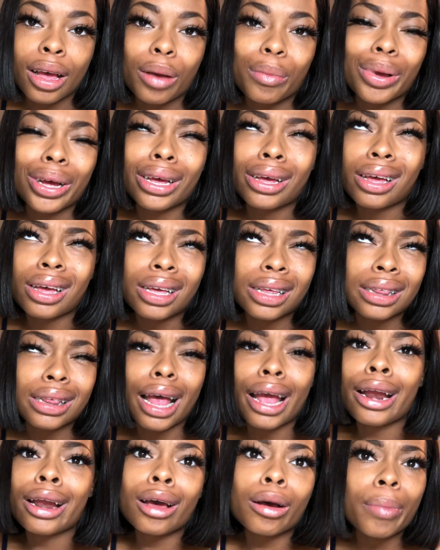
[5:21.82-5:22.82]
Because
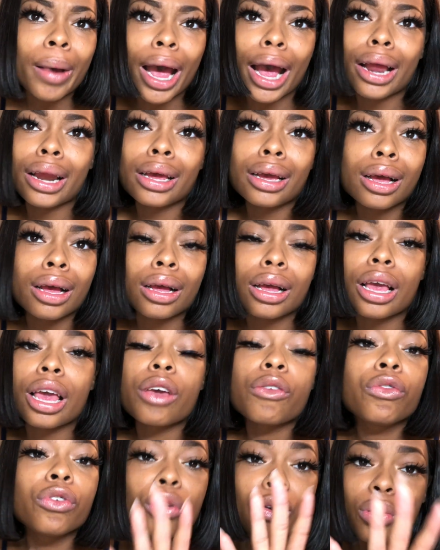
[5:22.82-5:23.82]
ain't nobody,
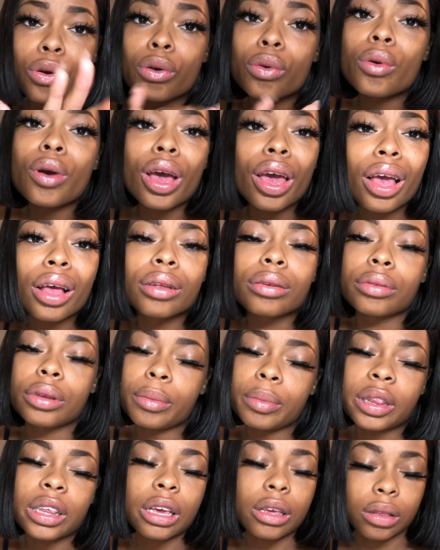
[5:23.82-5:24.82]

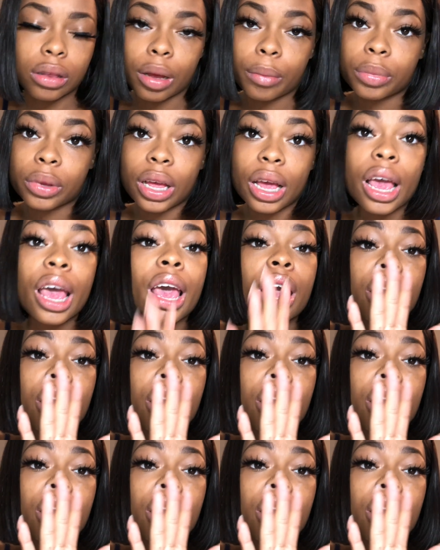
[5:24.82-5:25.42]
let me tell you something.